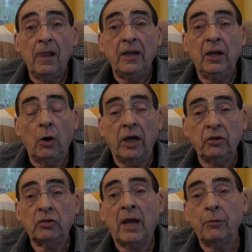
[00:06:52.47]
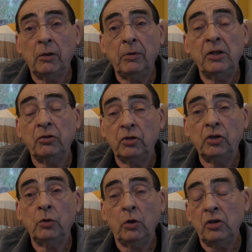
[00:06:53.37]
You know, I just happen to be in a
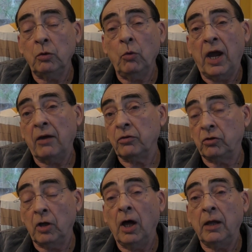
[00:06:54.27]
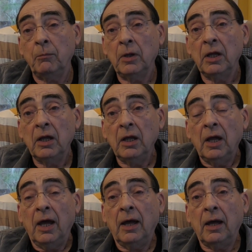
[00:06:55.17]
situation where I have the time
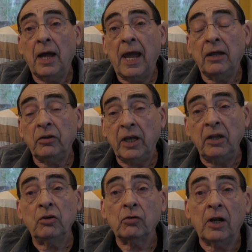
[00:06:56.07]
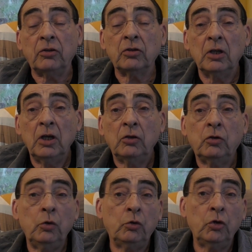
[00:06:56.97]
uh, and the interest
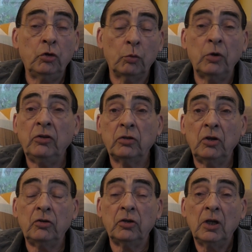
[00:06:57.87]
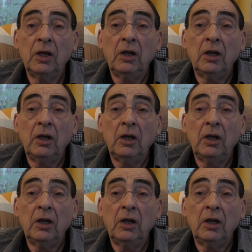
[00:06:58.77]
to do the research,